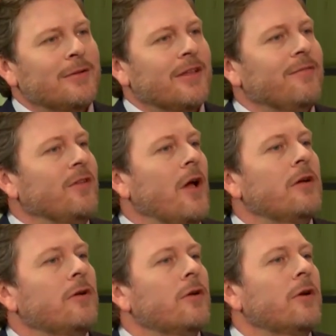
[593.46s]
live
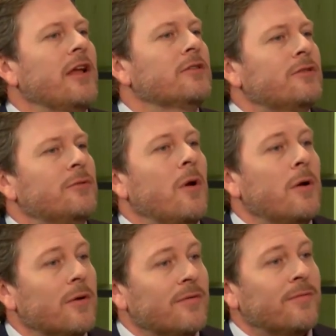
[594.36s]
younger and
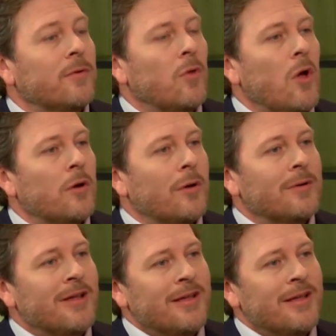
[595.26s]
stronger for longer.